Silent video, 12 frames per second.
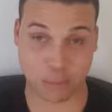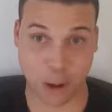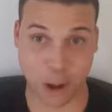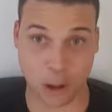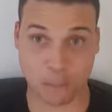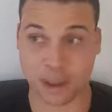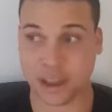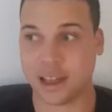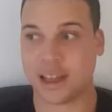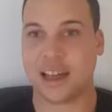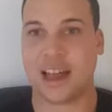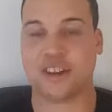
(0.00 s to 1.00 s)
pop,
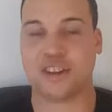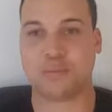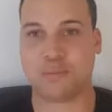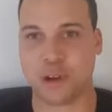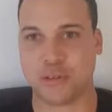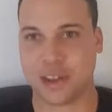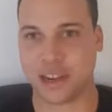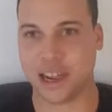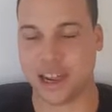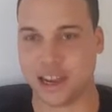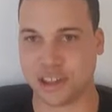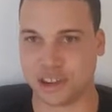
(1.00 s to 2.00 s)
and she's moving
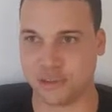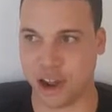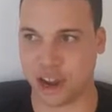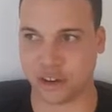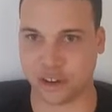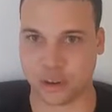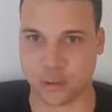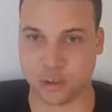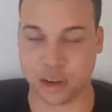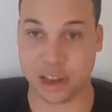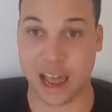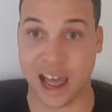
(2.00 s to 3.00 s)
in this direction
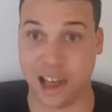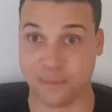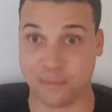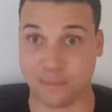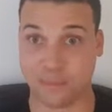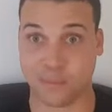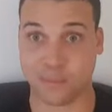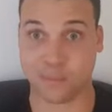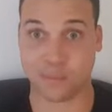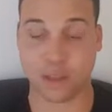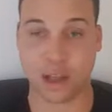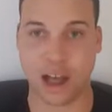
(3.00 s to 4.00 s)
that
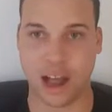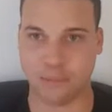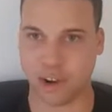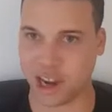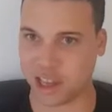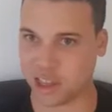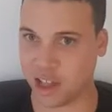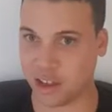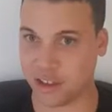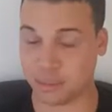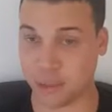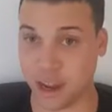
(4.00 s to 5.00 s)
I'm really
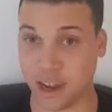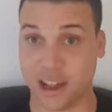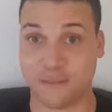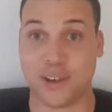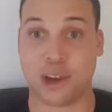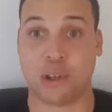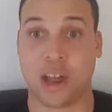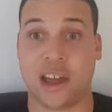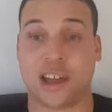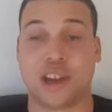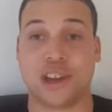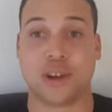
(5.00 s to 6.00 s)
excited by. I feel
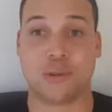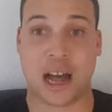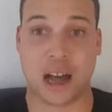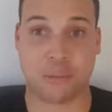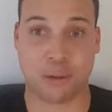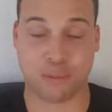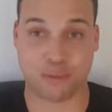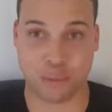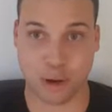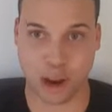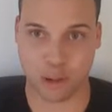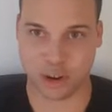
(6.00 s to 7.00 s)
like a new album from
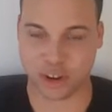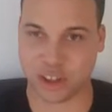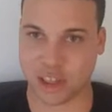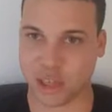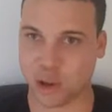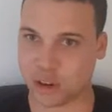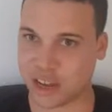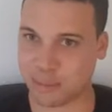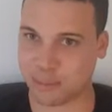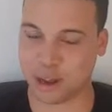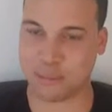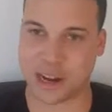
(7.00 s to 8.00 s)
her, which is a long time
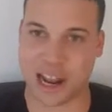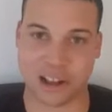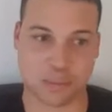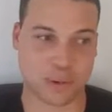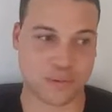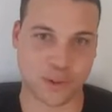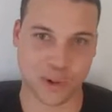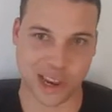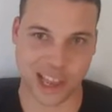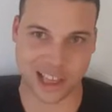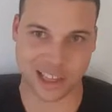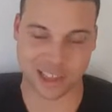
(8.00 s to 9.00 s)
coming now. It's been four
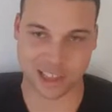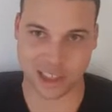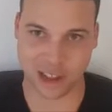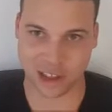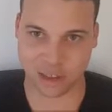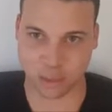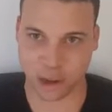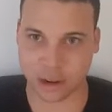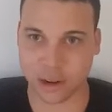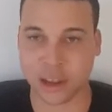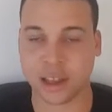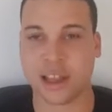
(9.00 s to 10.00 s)
years since the last one,
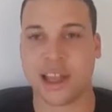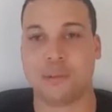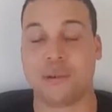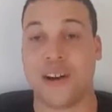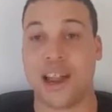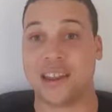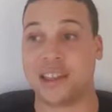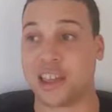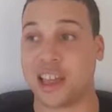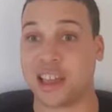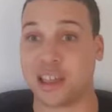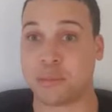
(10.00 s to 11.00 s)
we've had these
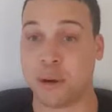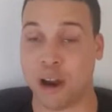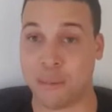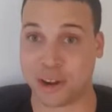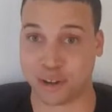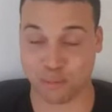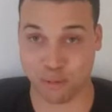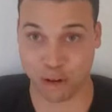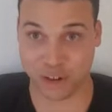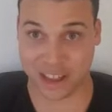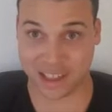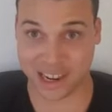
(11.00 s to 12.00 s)
experimental
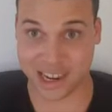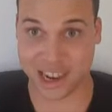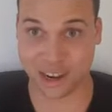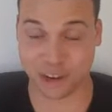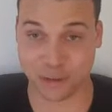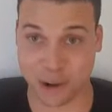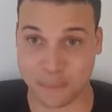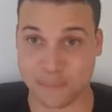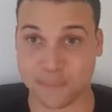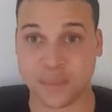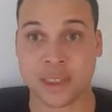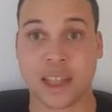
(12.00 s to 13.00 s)
projects in the interim,
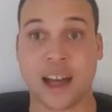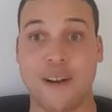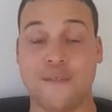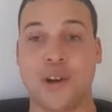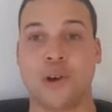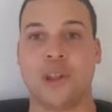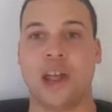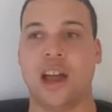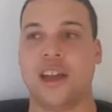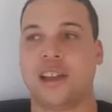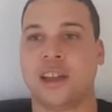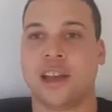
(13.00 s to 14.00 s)
I feel
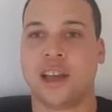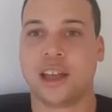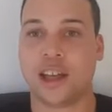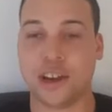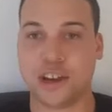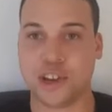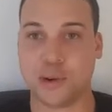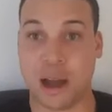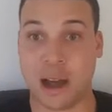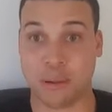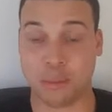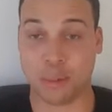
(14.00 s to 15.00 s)
like a new
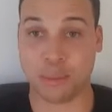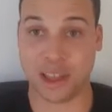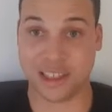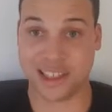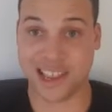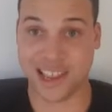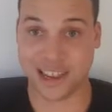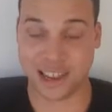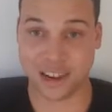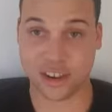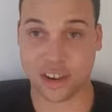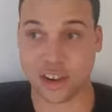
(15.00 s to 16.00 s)
album is
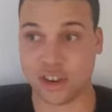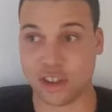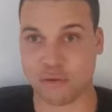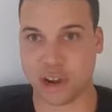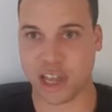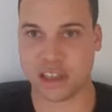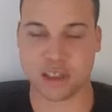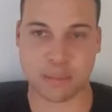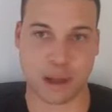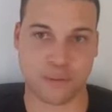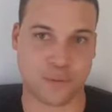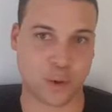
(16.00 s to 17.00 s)
needed. She's released
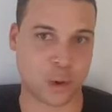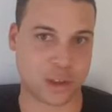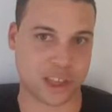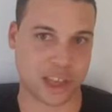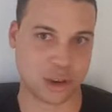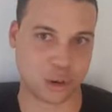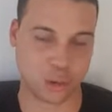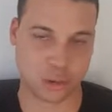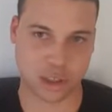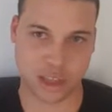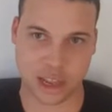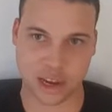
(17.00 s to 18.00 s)
about four
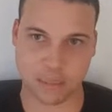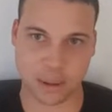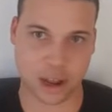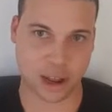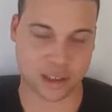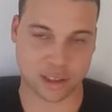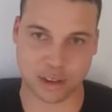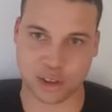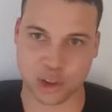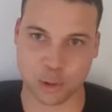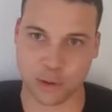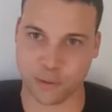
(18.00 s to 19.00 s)
singles in the past
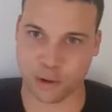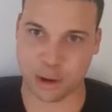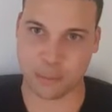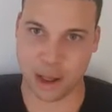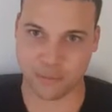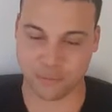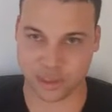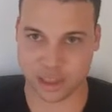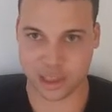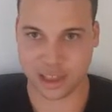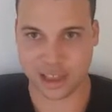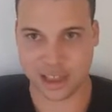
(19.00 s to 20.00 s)
two or three months,
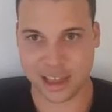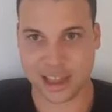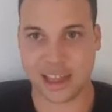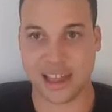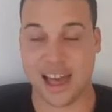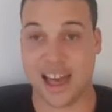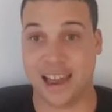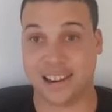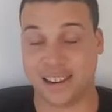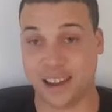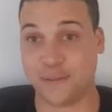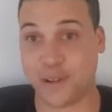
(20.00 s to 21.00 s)

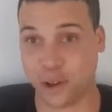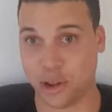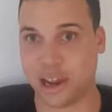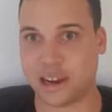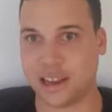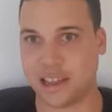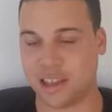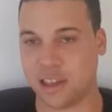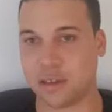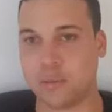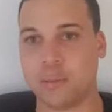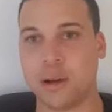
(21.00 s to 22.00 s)
and I feel like this
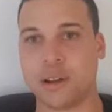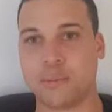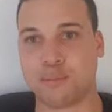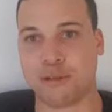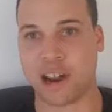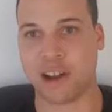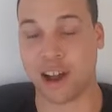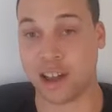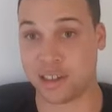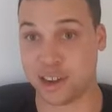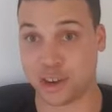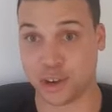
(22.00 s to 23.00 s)
is the
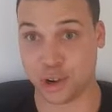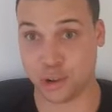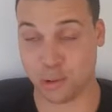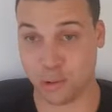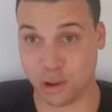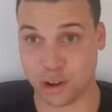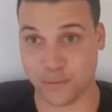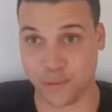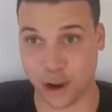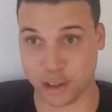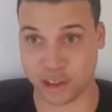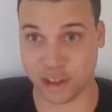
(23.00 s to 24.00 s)
precursor to the
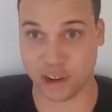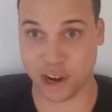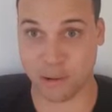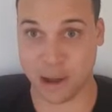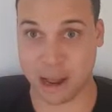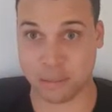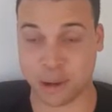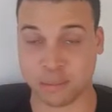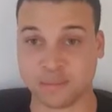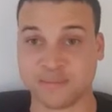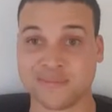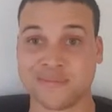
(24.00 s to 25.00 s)
third studio album.